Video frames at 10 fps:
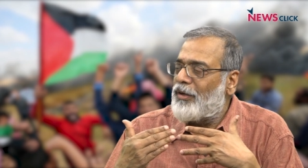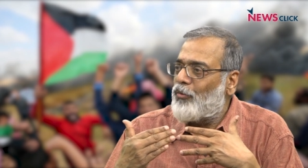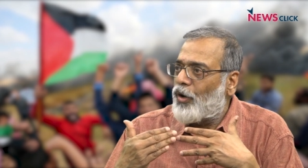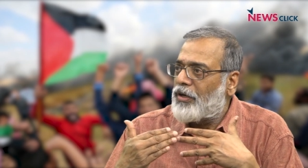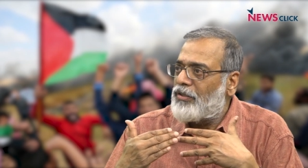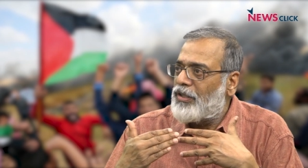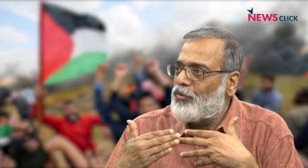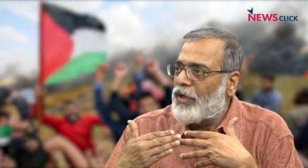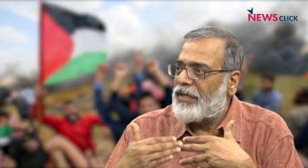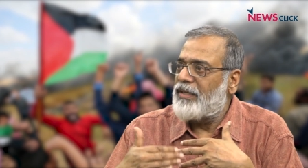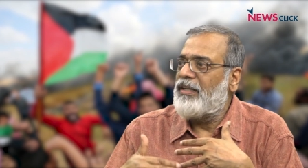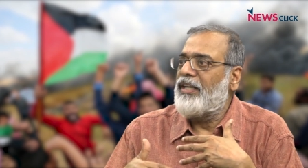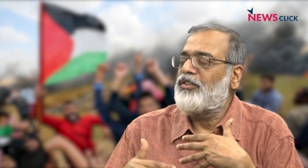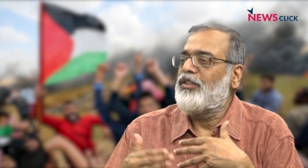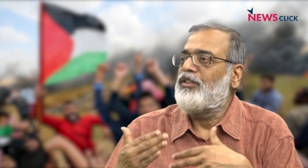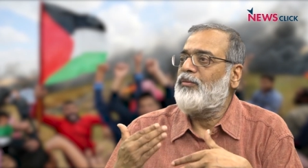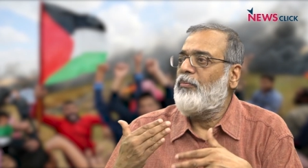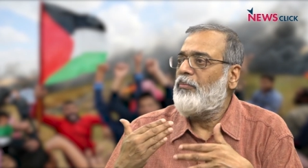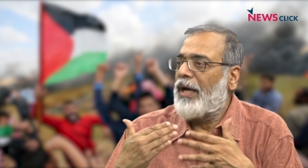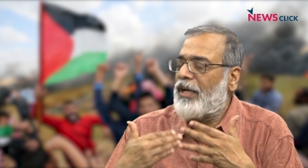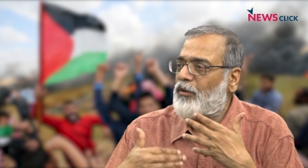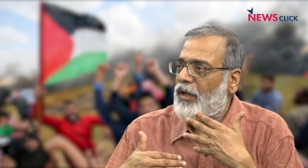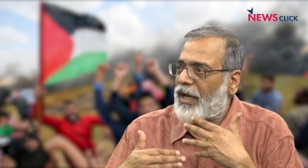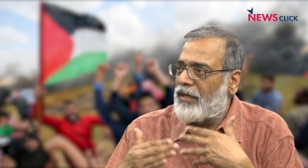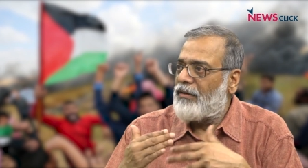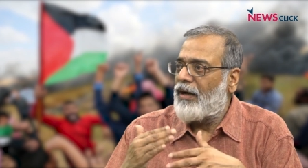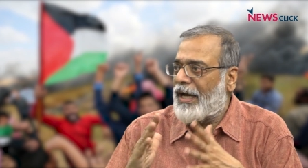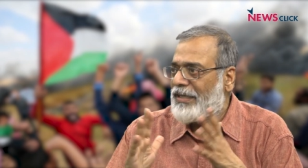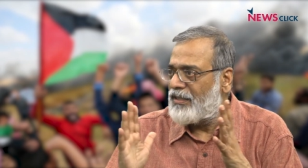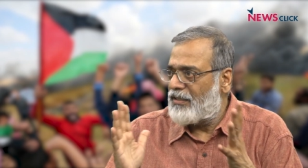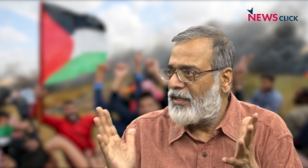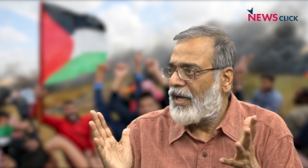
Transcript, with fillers: what the United Nations had either